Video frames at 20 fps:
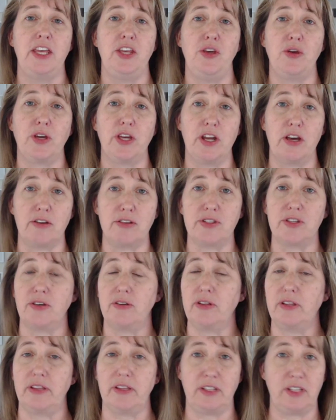you can
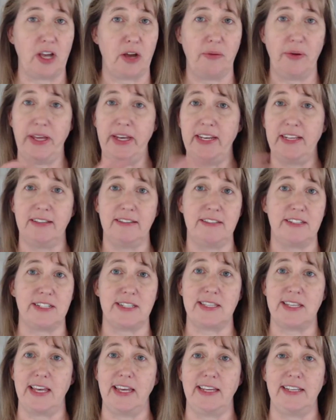also go in and
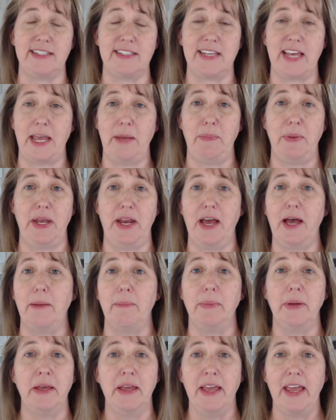just like type it
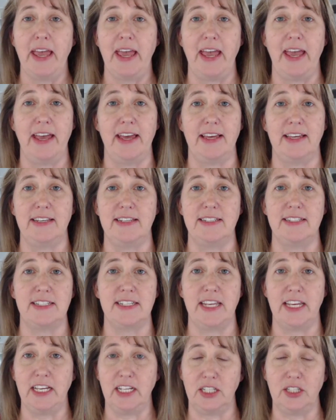up and
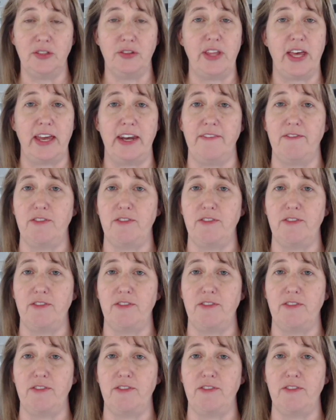include that